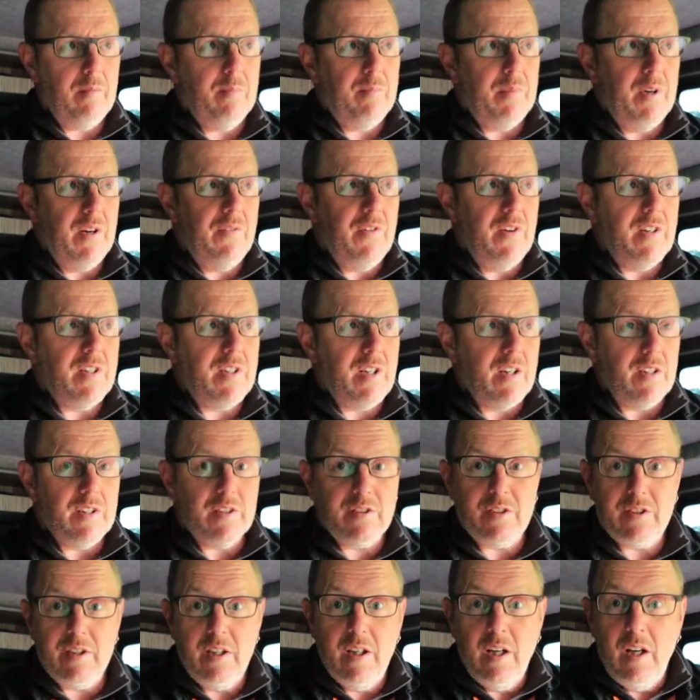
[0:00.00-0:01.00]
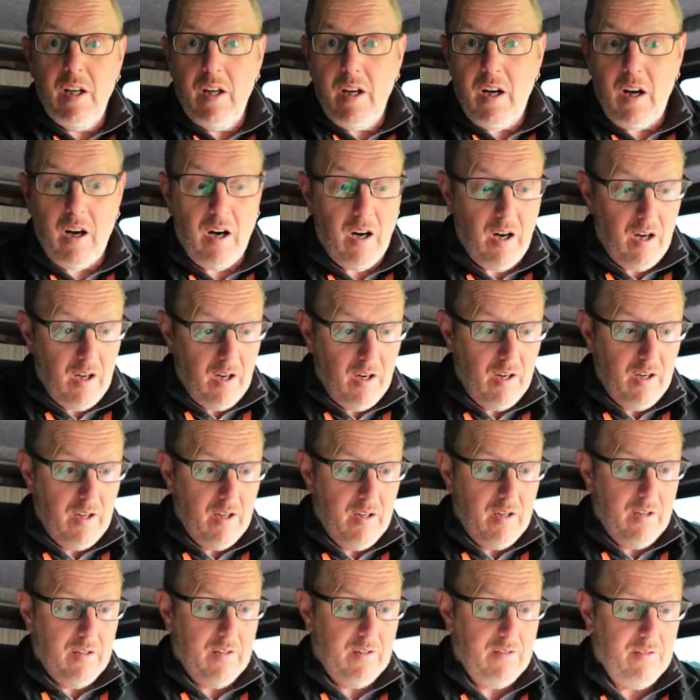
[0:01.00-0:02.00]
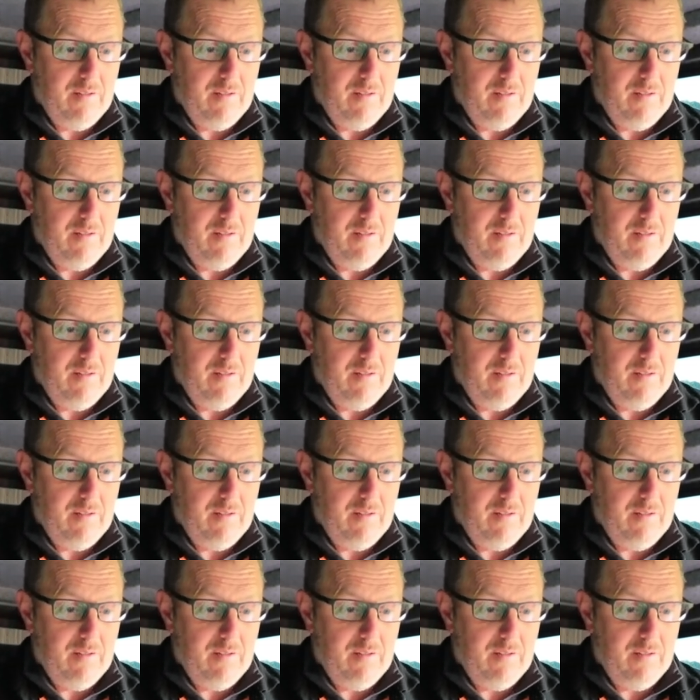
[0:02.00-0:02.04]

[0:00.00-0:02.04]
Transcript: But if it does, I'll